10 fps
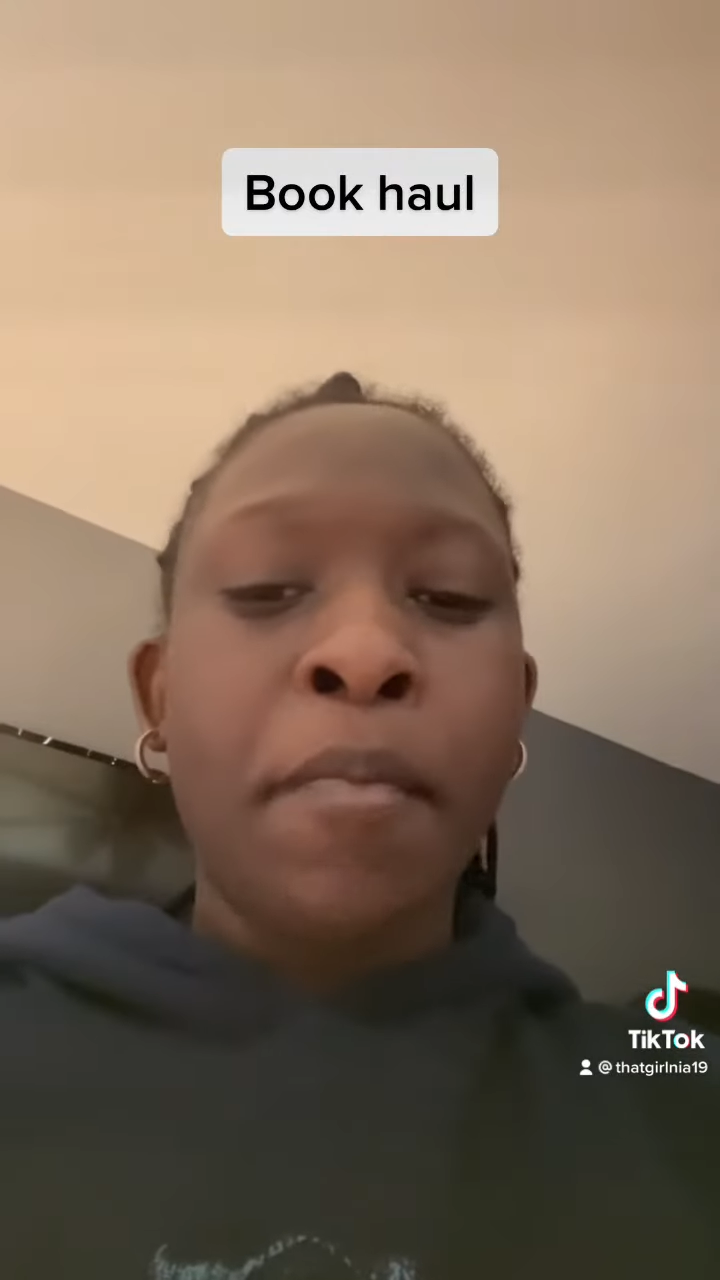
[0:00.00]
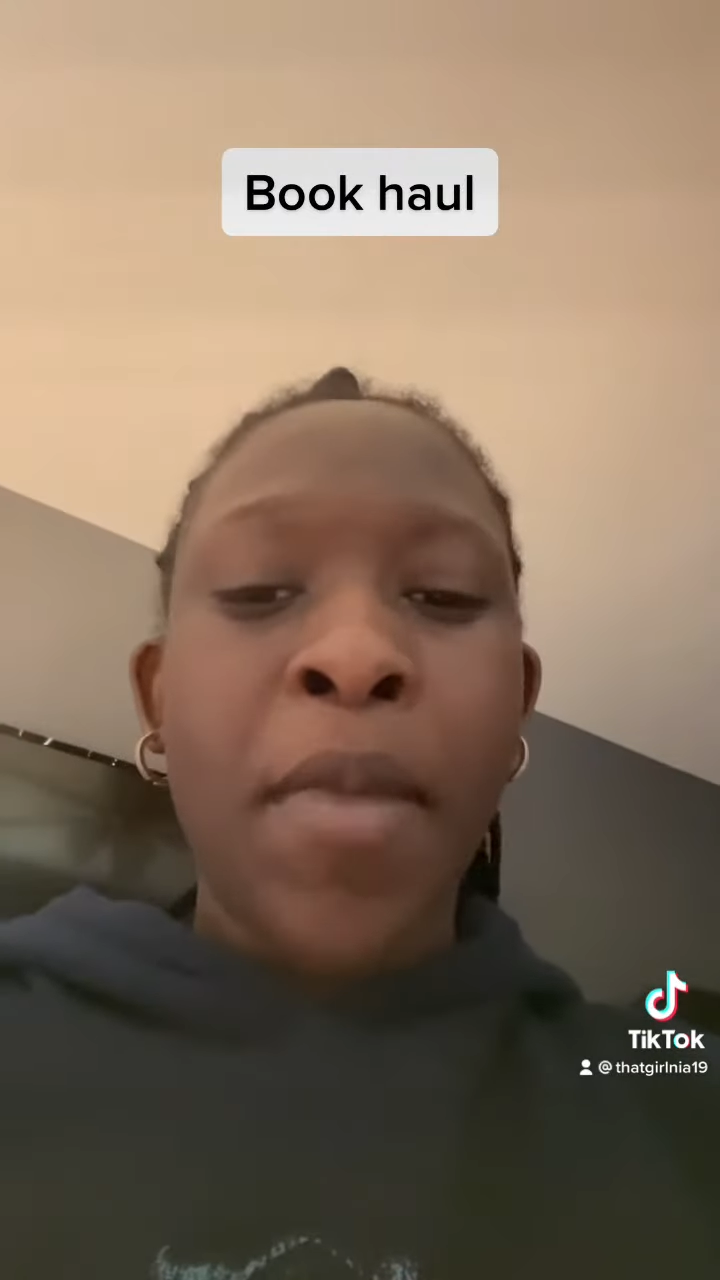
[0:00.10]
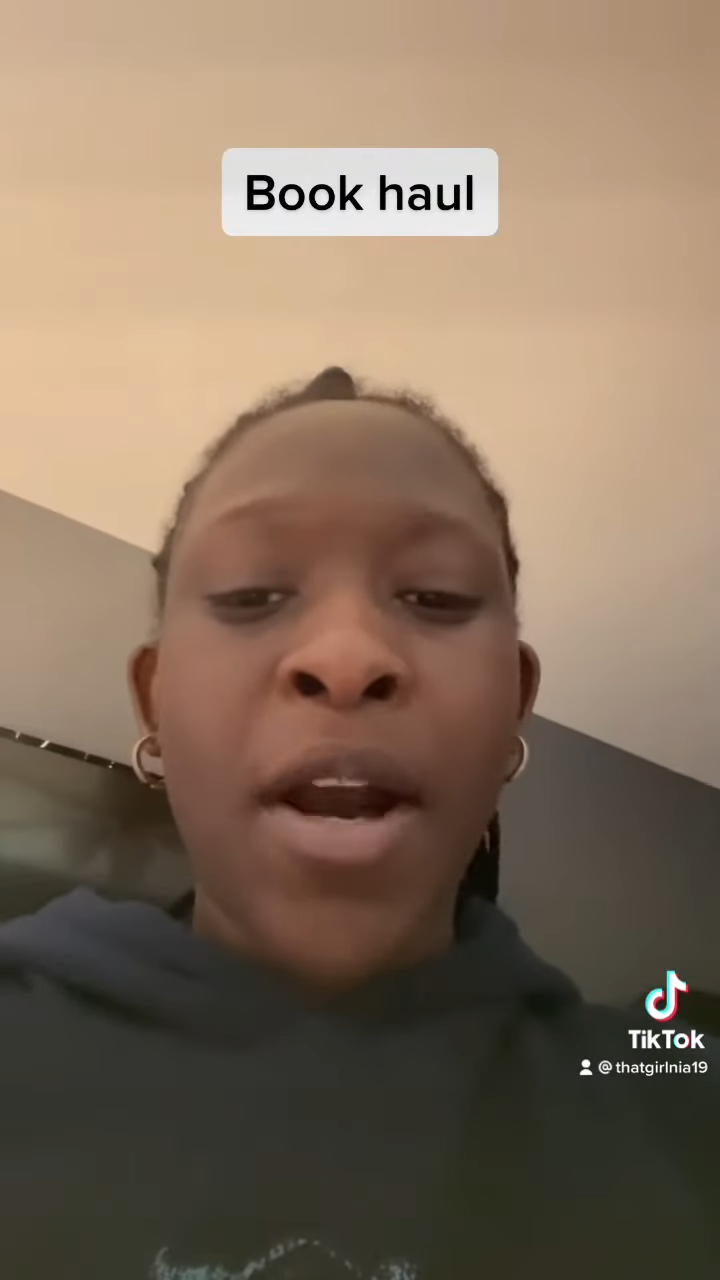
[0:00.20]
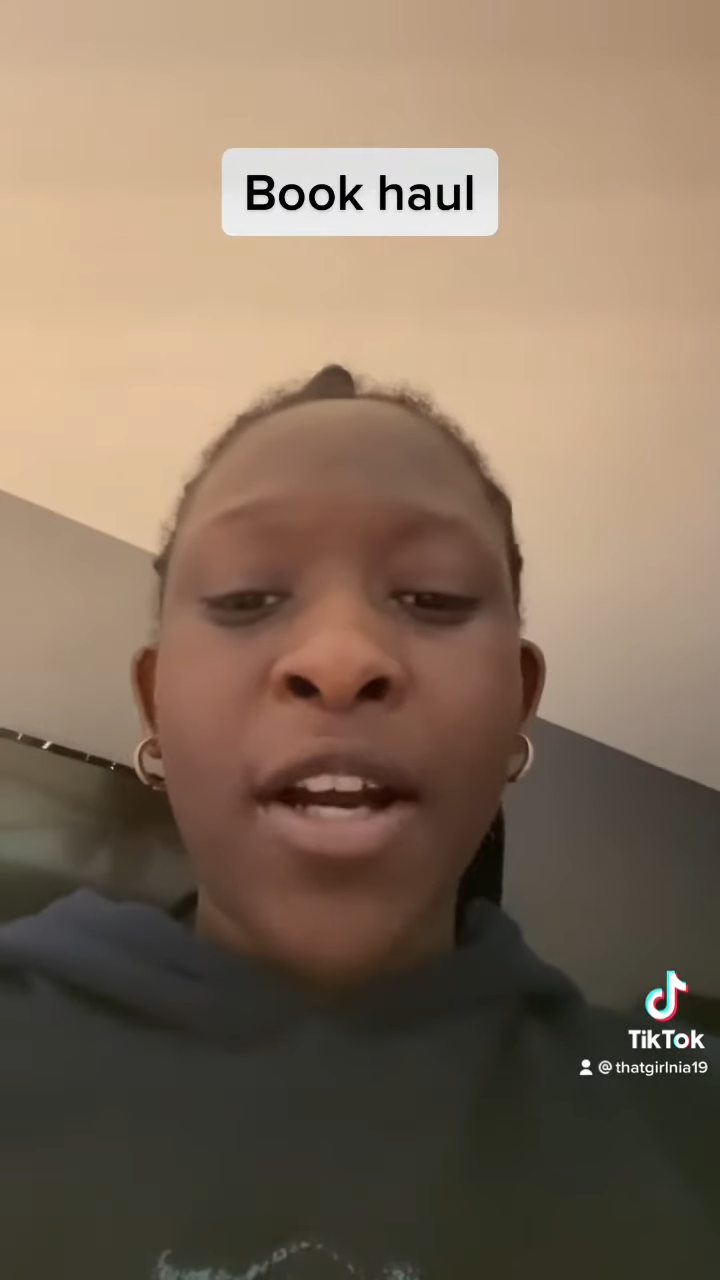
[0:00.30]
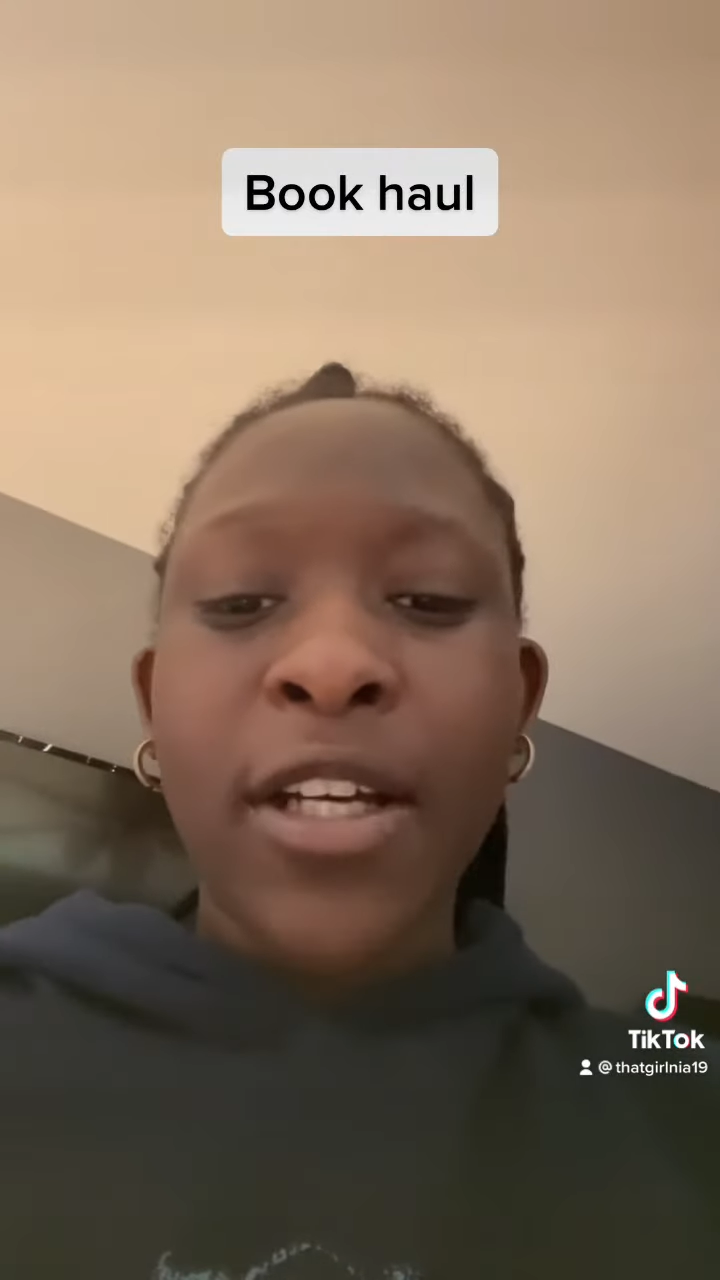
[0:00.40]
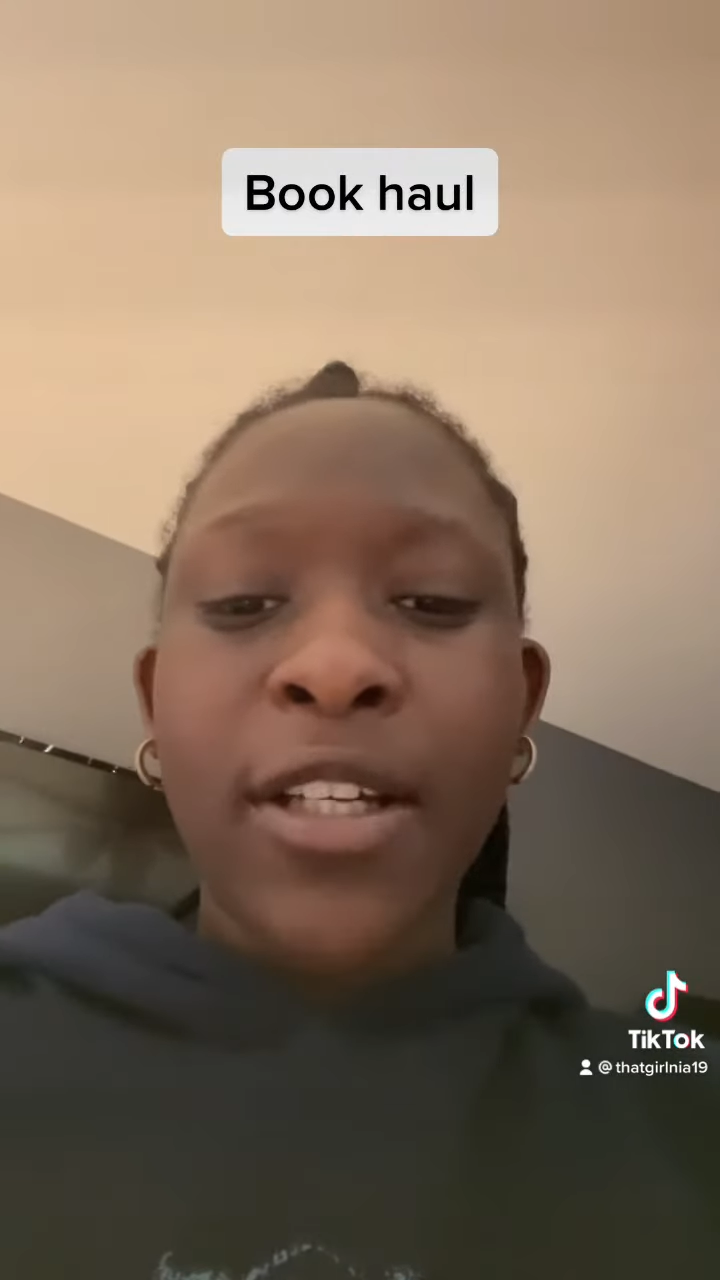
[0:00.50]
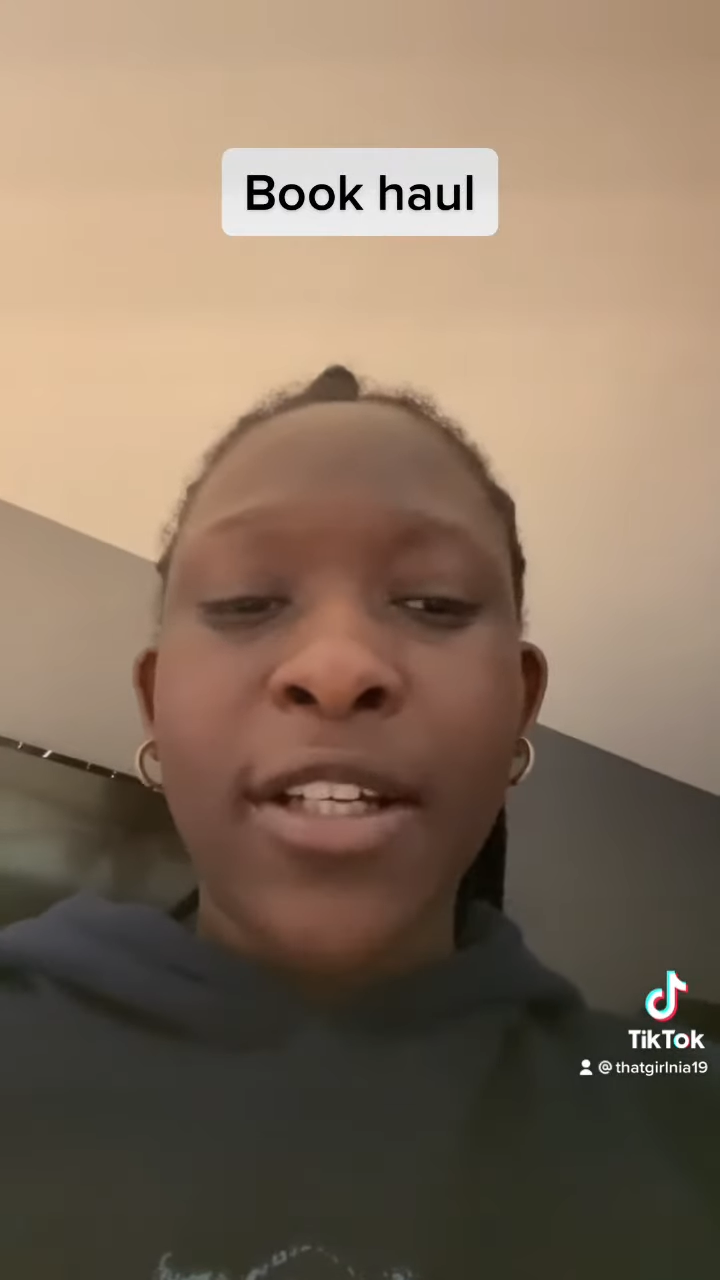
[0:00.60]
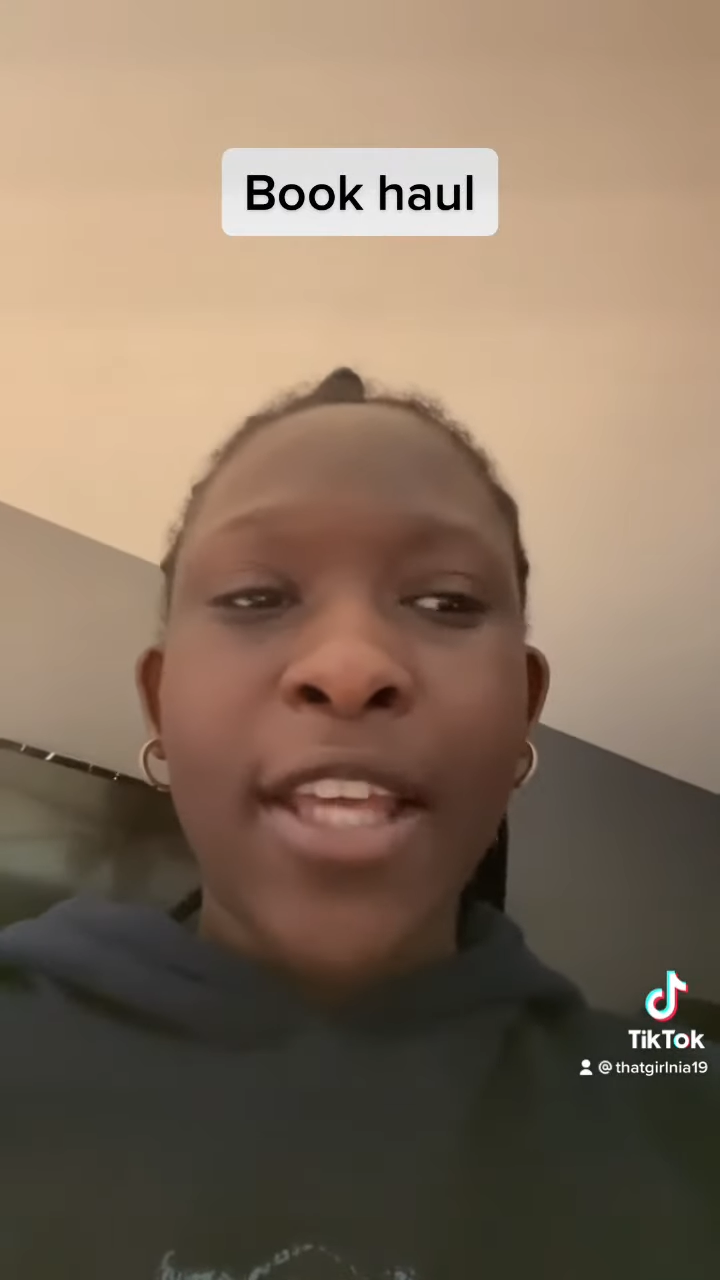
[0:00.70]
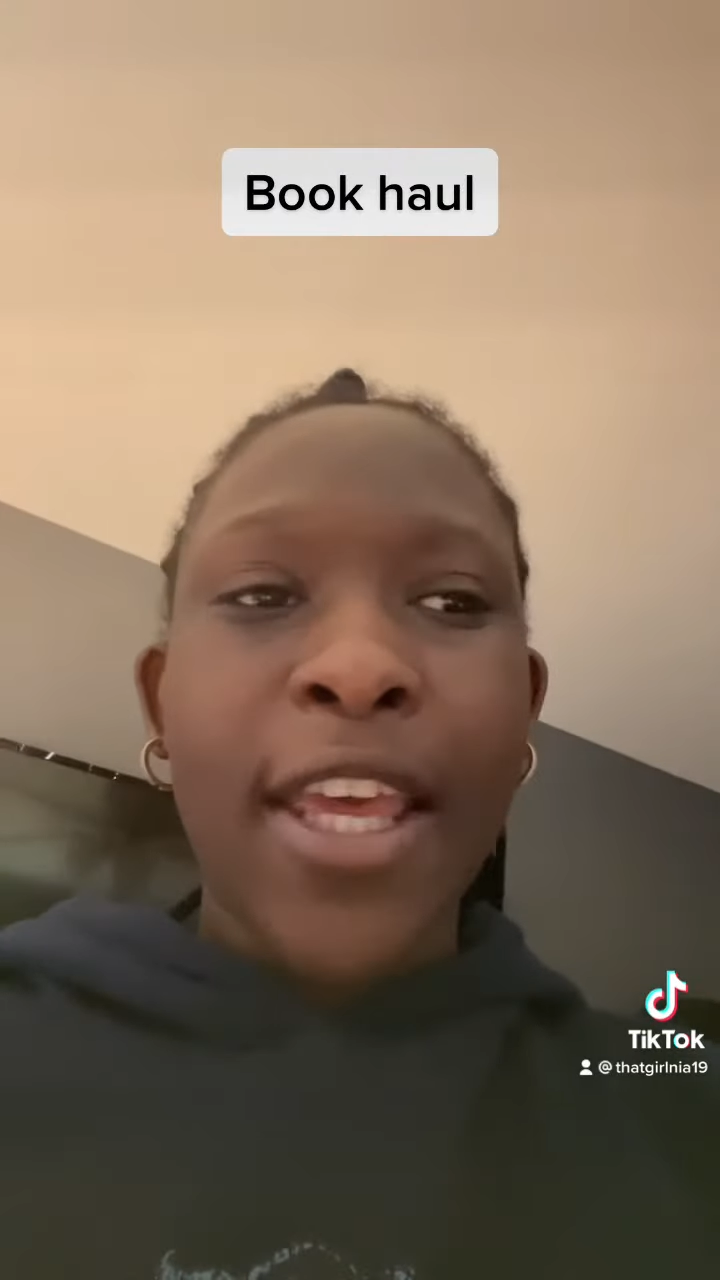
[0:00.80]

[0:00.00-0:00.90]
manga,